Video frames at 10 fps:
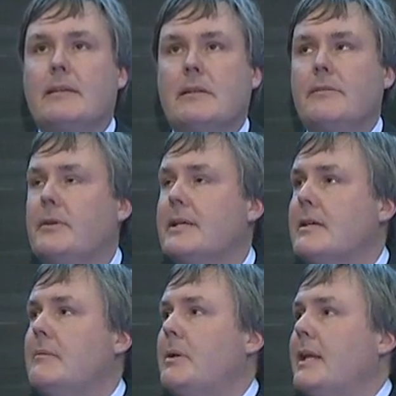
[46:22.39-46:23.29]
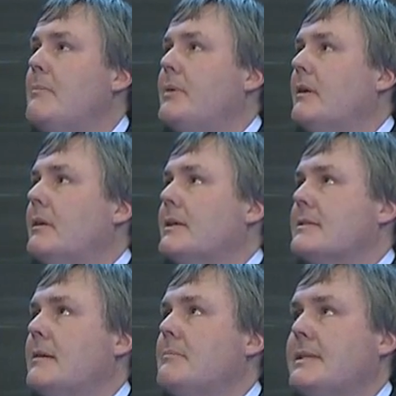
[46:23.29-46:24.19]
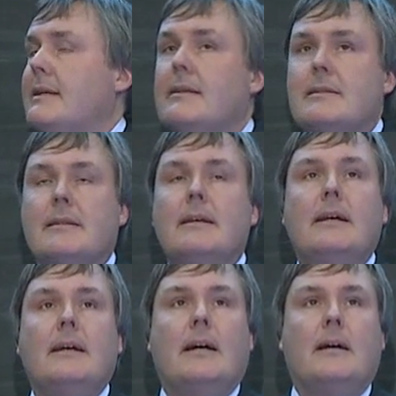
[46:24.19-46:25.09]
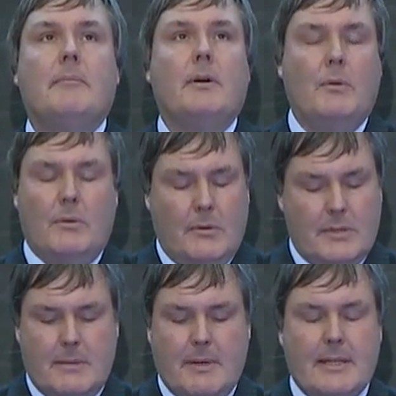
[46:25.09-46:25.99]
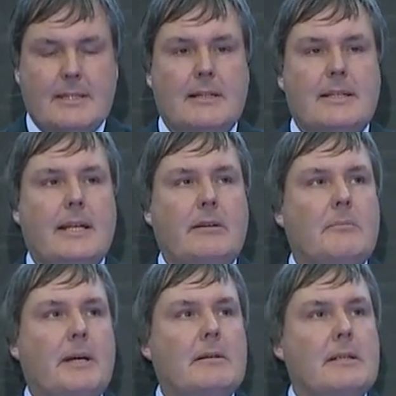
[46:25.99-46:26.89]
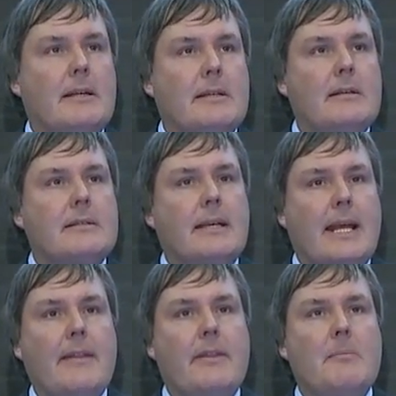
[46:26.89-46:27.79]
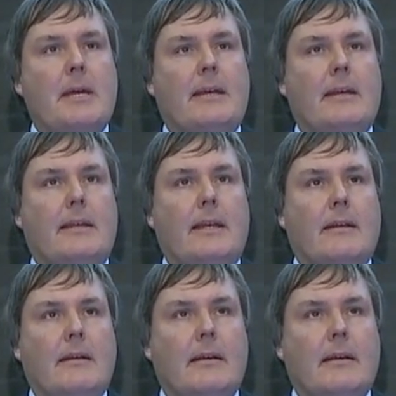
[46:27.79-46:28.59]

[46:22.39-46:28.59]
So, for example, embryonic stem cells um, or, or some others I'll tell you about and ask, can they make kidney?